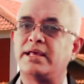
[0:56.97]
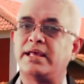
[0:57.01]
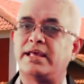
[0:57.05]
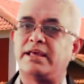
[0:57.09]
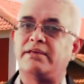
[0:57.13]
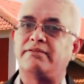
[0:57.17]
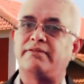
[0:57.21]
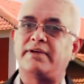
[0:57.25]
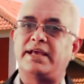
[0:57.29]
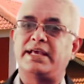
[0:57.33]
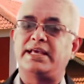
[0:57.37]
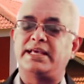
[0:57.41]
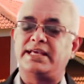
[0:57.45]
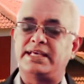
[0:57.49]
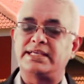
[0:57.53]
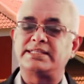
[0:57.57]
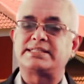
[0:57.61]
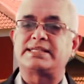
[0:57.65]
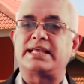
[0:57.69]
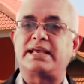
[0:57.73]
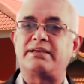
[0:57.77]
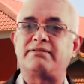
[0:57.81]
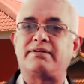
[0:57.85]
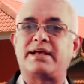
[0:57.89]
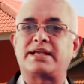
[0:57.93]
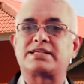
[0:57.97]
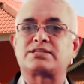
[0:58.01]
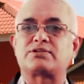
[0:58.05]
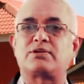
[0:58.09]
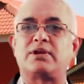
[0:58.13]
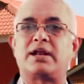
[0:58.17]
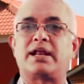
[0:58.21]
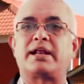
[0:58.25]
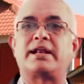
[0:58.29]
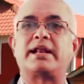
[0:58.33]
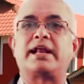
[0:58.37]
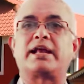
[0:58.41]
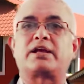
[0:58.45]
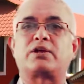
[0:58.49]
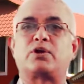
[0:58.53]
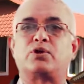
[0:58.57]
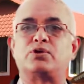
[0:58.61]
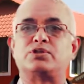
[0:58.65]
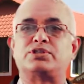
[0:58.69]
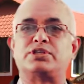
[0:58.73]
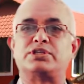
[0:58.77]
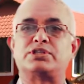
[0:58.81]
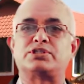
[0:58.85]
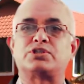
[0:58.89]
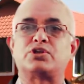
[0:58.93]
is avascular
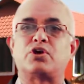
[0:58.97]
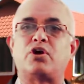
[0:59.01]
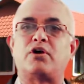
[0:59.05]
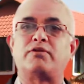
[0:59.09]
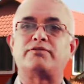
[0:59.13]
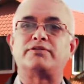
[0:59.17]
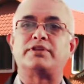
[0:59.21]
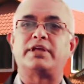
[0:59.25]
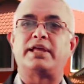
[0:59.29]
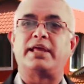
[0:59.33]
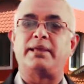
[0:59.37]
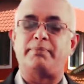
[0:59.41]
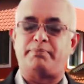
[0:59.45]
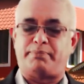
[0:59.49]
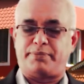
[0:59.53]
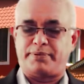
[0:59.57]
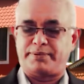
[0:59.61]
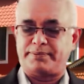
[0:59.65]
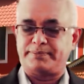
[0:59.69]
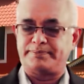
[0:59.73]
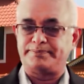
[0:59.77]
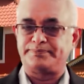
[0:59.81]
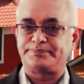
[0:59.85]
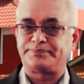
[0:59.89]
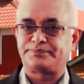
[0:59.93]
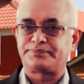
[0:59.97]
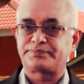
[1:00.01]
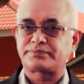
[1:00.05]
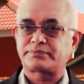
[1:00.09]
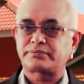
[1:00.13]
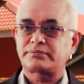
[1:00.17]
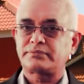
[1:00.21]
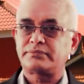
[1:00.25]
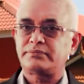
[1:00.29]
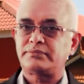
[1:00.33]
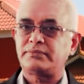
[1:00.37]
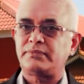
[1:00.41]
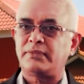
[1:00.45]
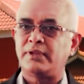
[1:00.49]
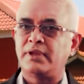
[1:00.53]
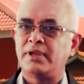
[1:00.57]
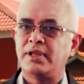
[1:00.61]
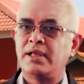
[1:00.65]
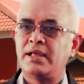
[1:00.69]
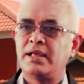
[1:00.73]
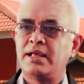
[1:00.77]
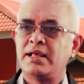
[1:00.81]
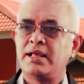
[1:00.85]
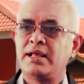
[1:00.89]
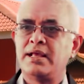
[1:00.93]
necrosis of the hip.
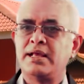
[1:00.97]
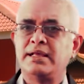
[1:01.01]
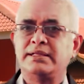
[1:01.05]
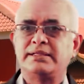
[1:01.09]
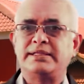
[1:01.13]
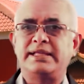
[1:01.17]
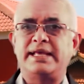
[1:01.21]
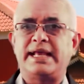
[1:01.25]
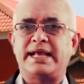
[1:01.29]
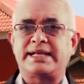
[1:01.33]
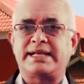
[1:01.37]
The